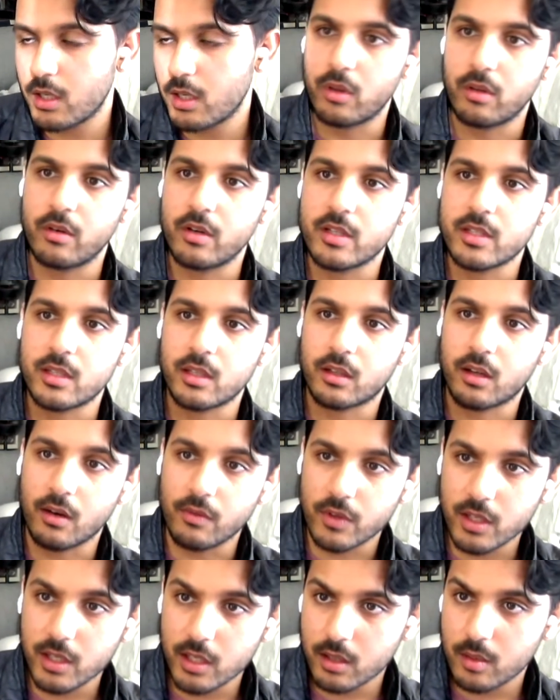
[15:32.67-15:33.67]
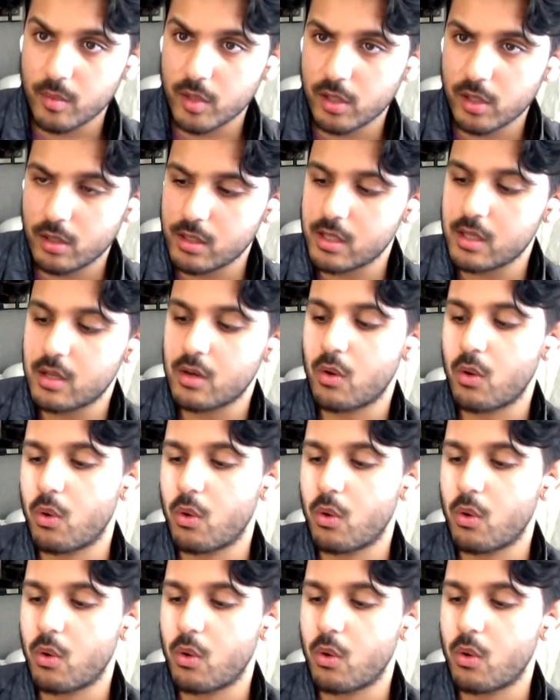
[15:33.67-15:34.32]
whether it's the governing community